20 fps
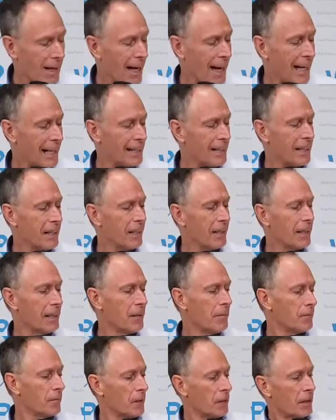
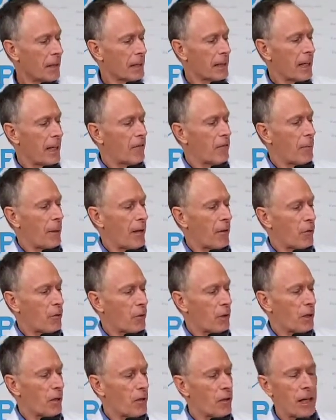Ideally, you'd like to have about
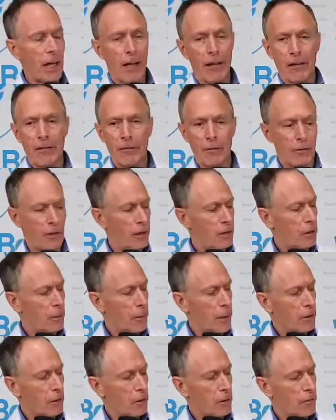300 calories for lunch and
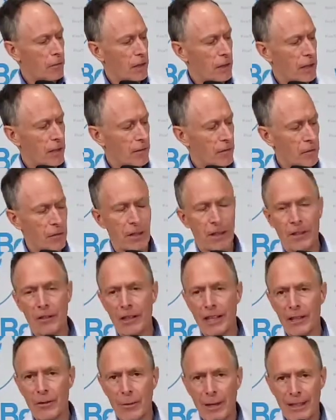about 250 for dinner.
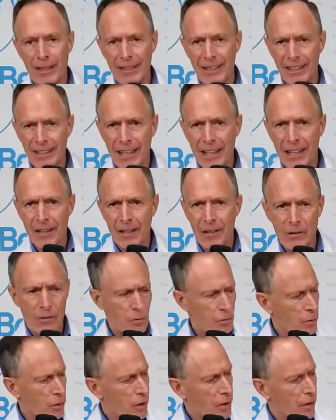That's why it says in those
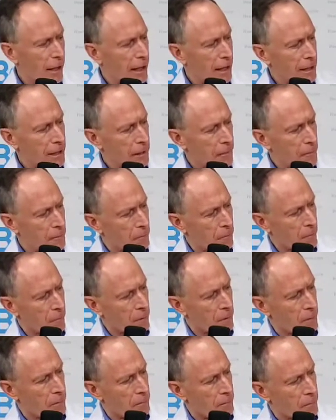real light
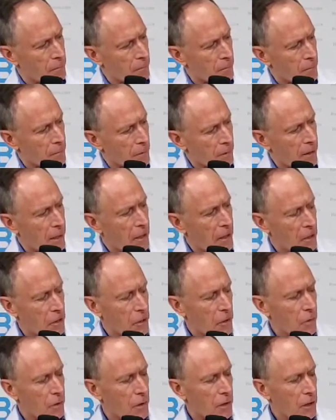letters
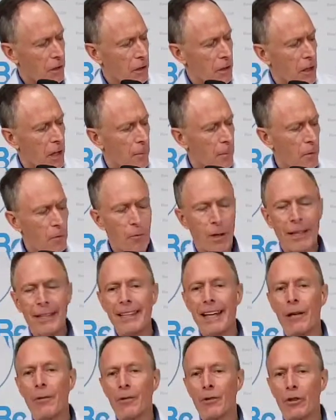over here. But write
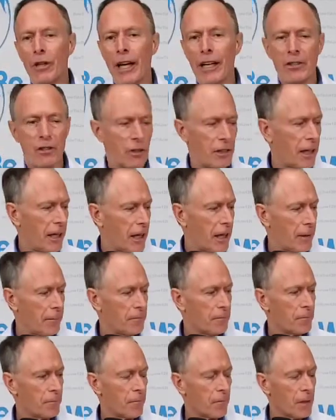down what you actually
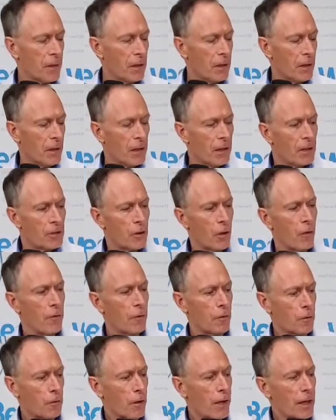had. So
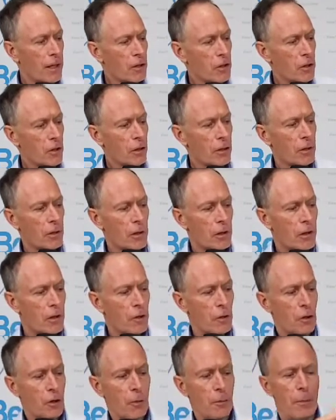for lunch,
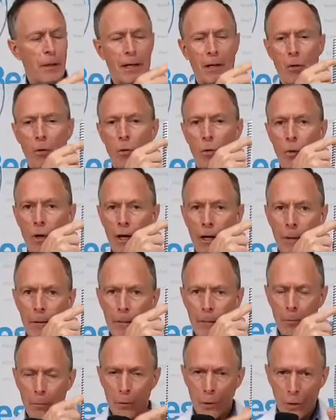you're going to pick
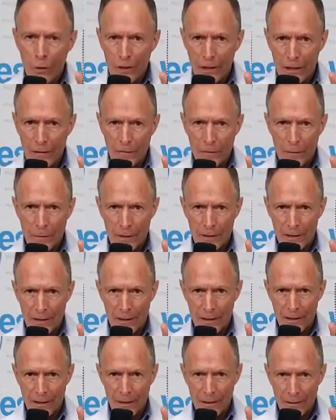one protein from this
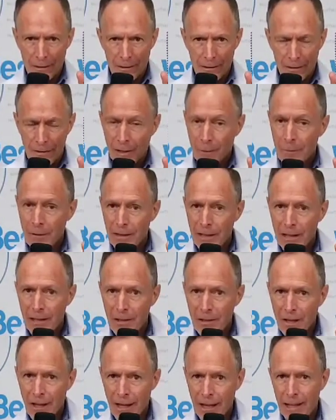list, something that
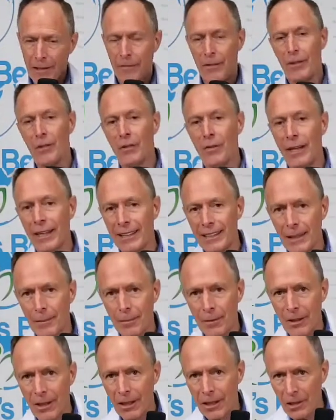you like. If you don't like
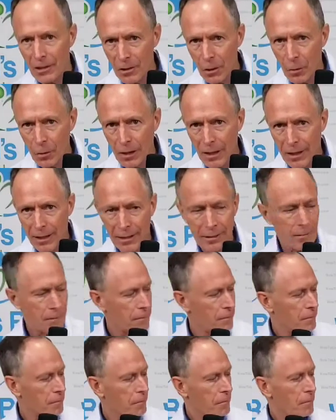something on here, don't eat it.
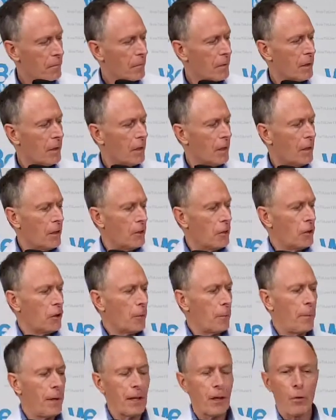You're
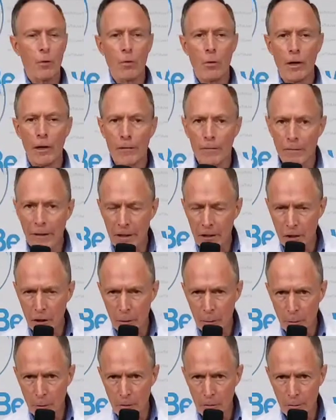going to pick one
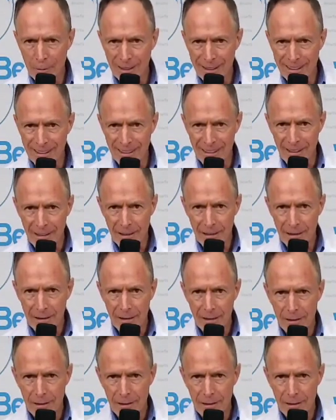vegetable from this list